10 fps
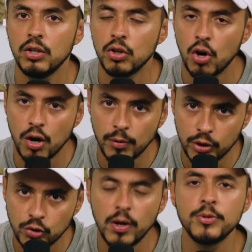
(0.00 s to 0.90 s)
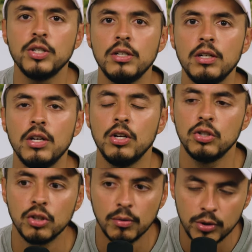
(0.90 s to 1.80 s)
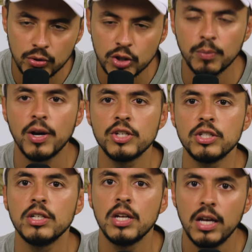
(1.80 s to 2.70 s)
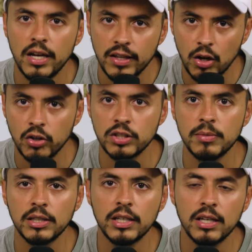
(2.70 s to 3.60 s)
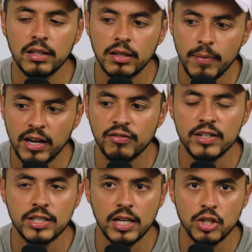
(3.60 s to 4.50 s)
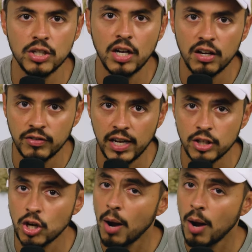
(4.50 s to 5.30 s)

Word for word: your hormone disruption, your immune suppression, and then ultimately the manifestation of cancer.